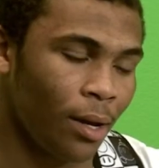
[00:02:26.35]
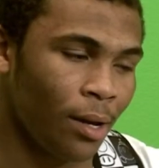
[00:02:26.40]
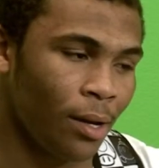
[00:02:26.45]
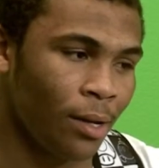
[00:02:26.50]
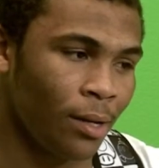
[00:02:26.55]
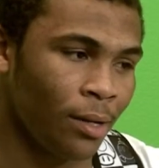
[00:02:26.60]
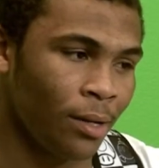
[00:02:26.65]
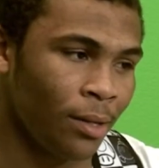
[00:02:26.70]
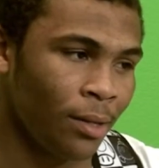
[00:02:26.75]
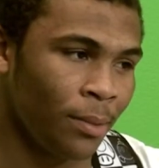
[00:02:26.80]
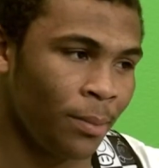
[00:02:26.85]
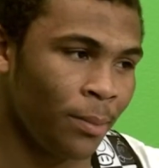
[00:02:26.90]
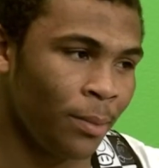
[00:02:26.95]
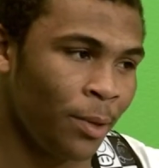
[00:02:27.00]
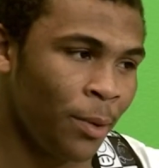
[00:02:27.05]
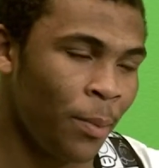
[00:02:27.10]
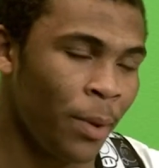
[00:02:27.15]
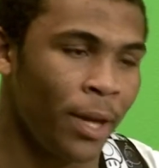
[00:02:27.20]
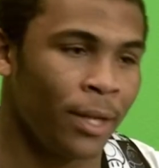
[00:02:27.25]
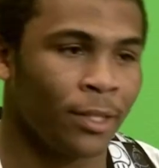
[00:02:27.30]
Um,
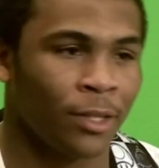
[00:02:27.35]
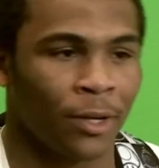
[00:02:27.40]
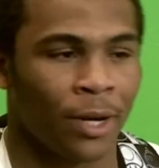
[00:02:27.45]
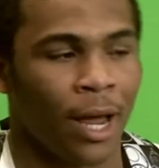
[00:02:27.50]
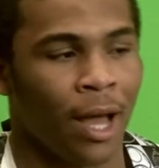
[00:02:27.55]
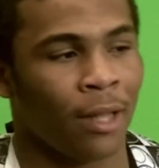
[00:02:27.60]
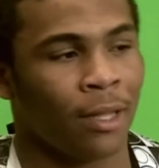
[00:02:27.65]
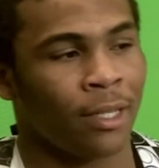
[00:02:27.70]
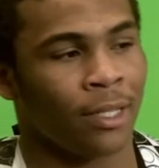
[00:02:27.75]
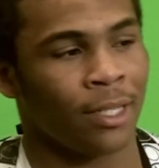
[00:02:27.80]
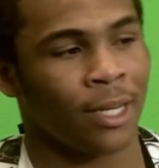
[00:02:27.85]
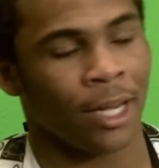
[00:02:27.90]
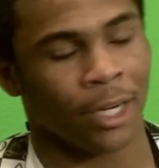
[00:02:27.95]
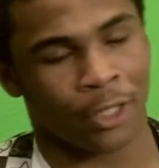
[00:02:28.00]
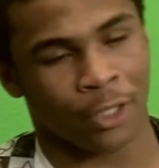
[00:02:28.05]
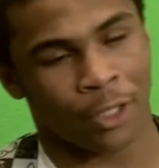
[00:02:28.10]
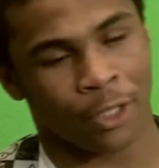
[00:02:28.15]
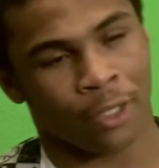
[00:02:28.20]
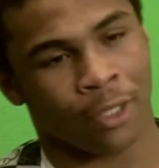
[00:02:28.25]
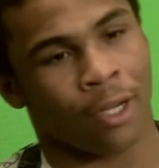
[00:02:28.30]
depends on how this
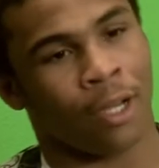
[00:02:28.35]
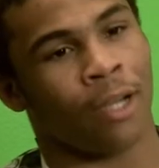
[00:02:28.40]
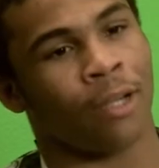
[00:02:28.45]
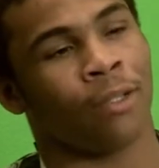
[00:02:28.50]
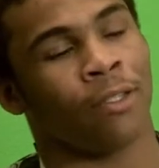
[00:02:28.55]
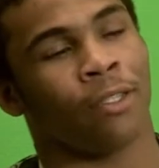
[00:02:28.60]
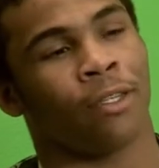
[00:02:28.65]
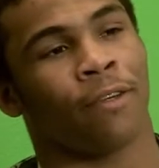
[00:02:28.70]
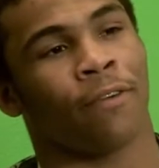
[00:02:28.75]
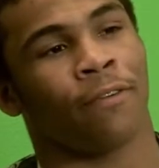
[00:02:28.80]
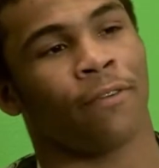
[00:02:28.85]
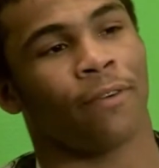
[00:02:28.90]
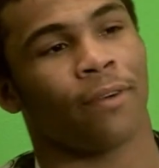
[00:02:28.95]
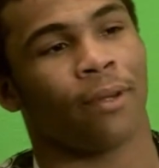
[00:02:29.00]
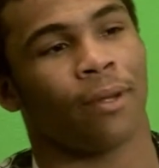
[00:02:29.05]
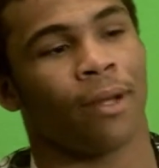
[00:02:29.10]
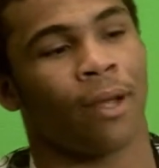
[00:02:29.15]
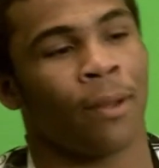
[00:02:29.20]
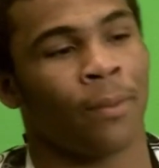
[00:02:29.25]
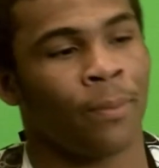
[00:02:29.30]
next year goes. If
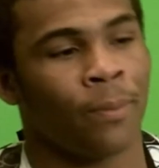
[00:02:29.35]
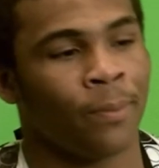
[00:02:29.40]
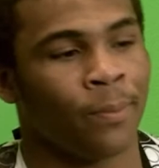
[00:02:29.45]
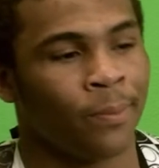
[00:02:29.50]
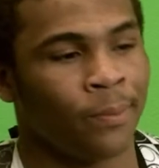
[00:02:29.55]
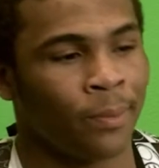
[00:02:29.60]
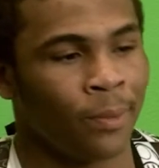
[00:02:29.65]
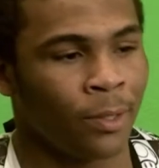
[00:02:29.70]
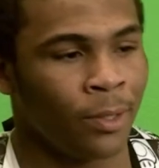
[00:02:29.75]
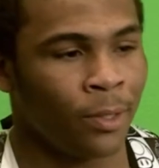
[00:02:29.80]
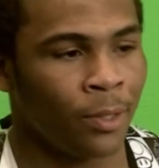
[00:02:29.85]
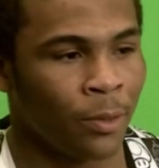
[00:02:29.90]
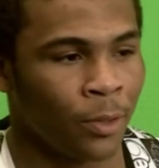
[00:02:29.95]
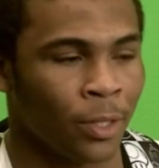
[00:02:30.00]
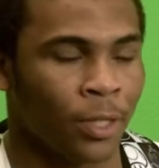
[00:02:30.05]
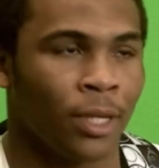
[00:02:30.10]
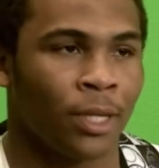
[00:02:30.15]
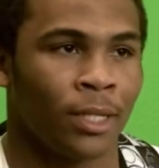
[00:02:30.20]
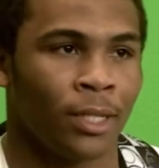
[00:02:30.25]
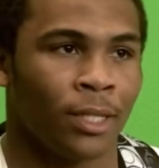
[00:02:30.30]
I do
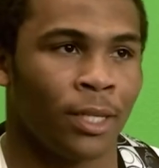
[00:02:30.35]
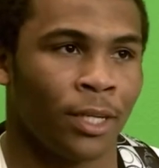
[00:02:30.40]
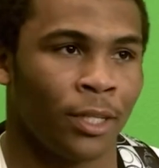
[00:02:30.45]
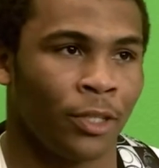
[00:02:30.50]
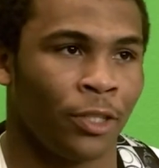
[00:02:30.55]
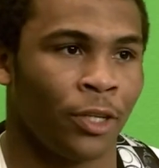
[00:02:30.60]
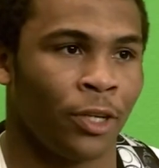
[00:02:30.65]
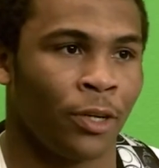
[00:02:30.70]
as good as this